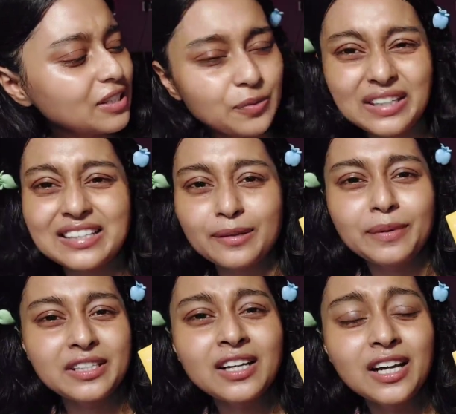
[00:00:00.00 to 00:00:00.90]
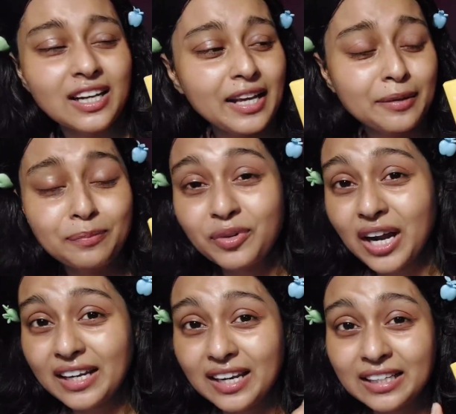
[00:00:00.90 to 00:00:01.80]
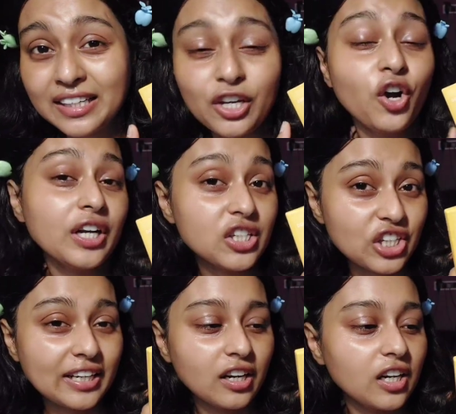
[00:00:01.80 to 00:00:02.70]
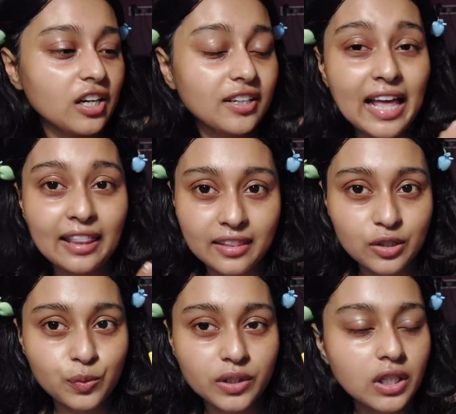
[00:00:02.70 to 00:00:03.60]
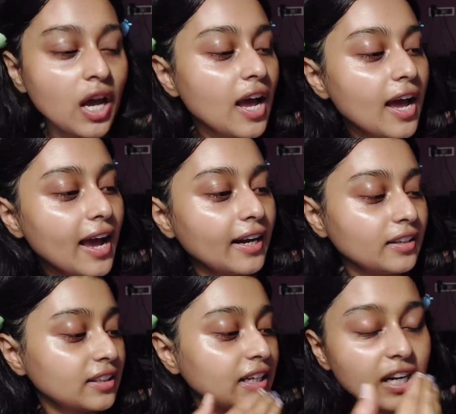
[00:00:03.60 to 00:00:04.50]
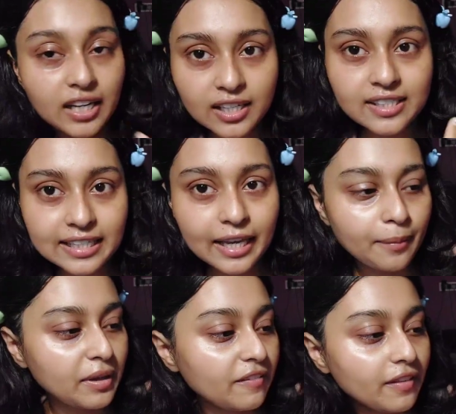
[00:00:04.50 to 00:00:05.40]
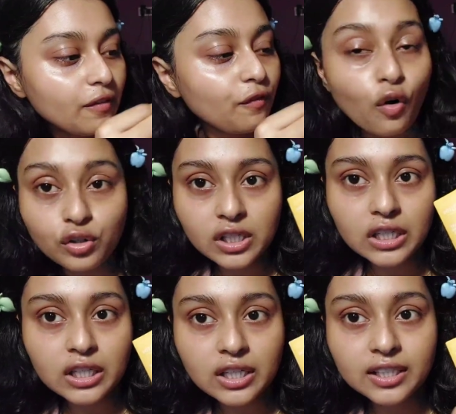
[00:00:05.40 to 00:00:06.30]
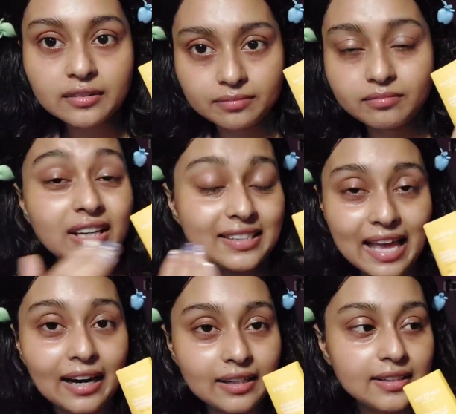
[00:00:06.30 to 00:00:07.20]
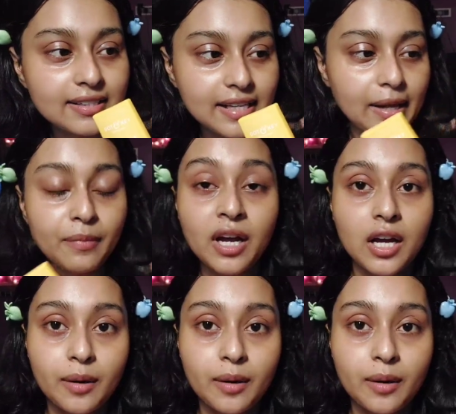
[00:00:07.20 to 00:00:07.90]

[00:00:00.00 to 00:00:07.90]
This one is a bit like bright, like neonish in color than this one, and the colors came, even the font color, exactly the same.